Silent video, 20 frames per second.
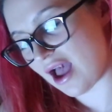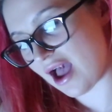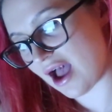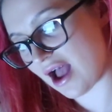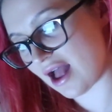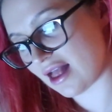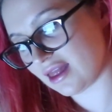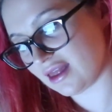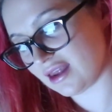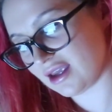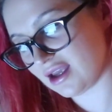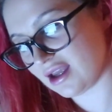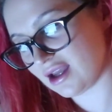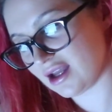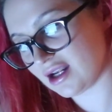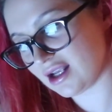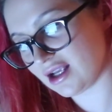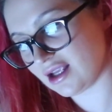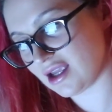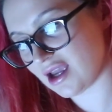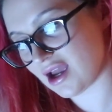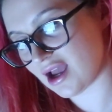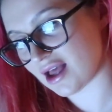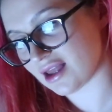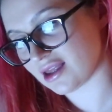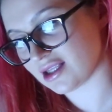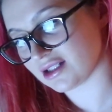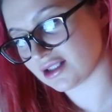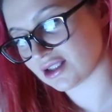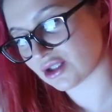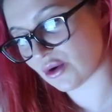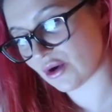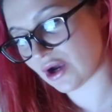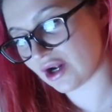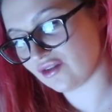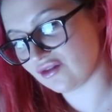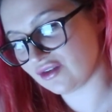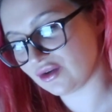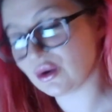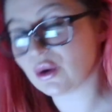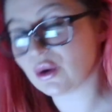And then yeah, there's quite a few